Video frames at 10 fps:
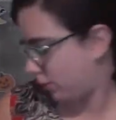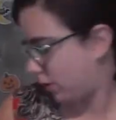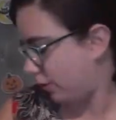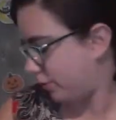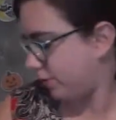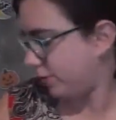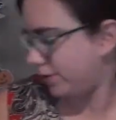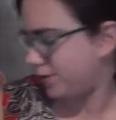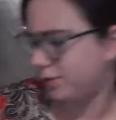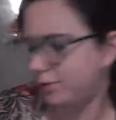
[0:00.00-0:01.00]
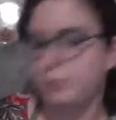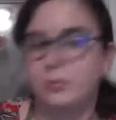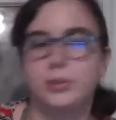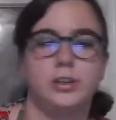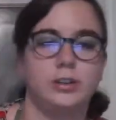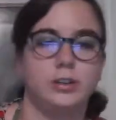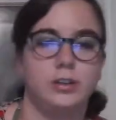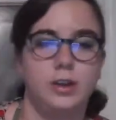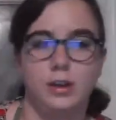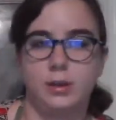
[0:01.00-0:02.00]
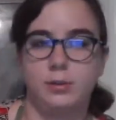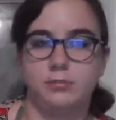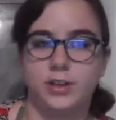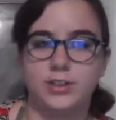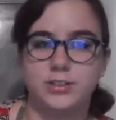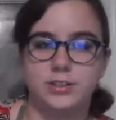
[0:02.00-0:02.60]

I also considered putting rice